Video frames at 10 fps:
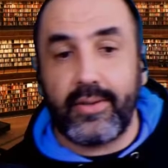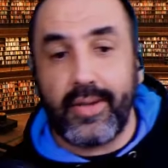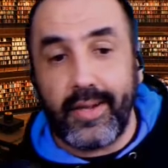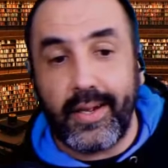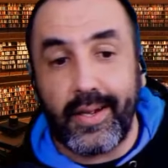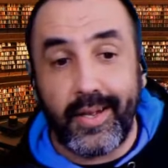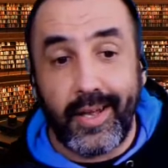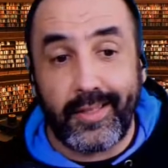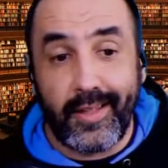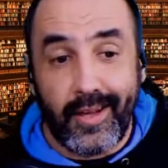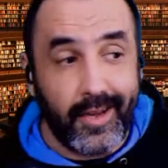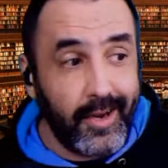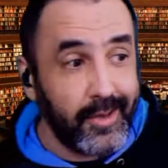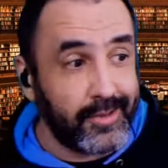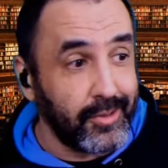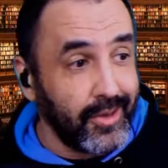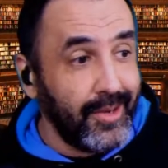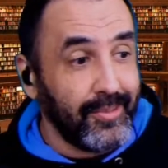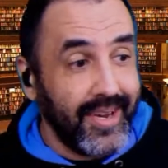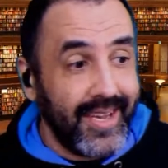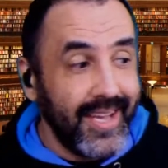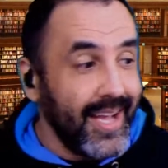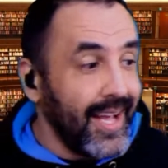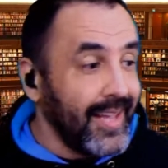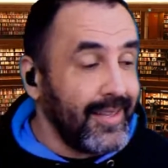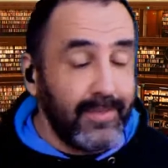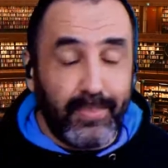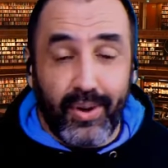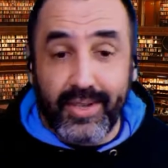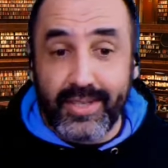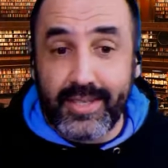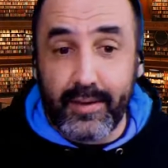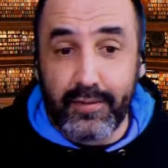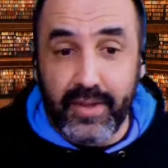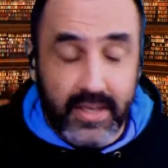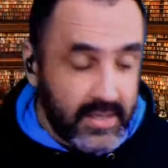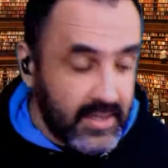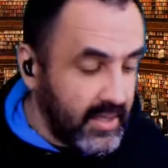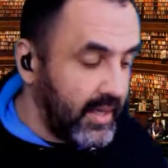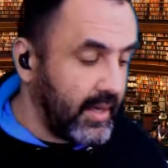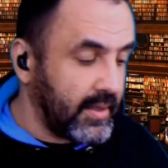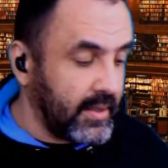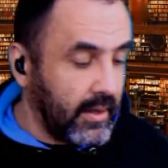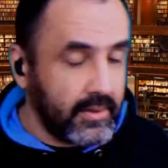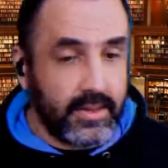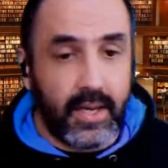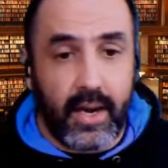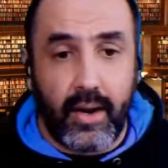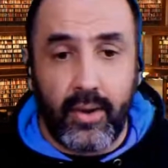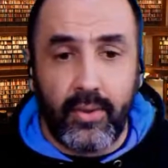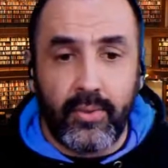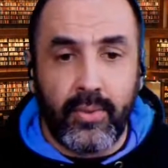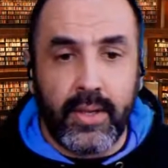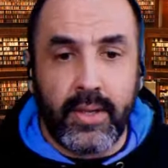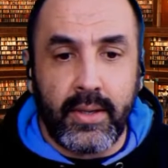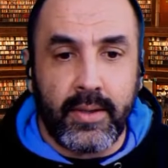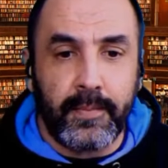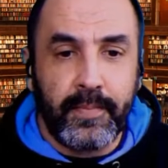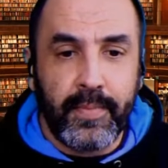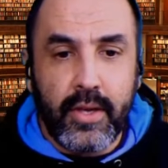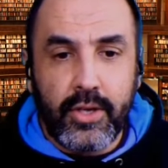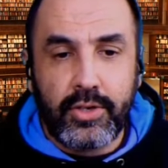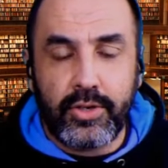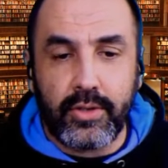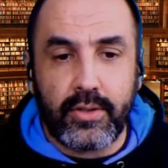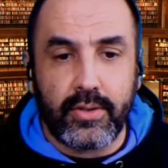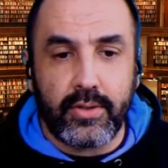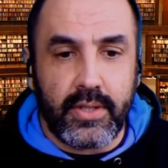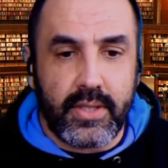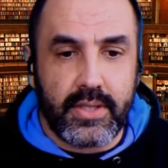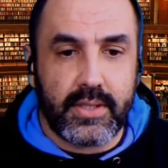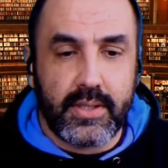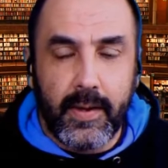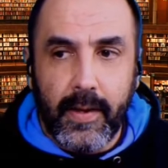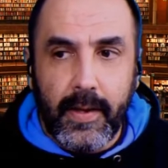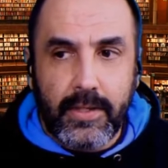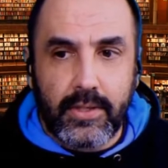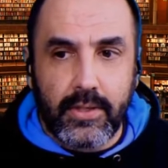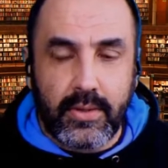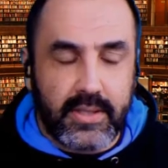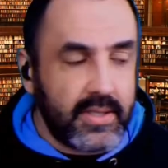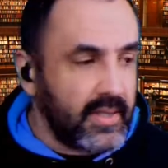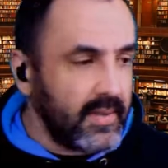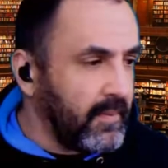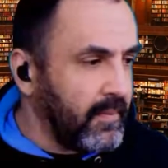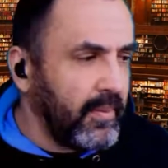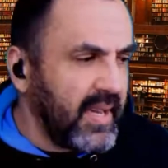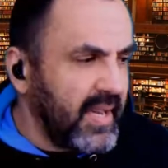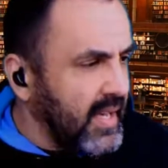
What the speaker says: in a truly way the importance of this. He talks how we should do this. So this for me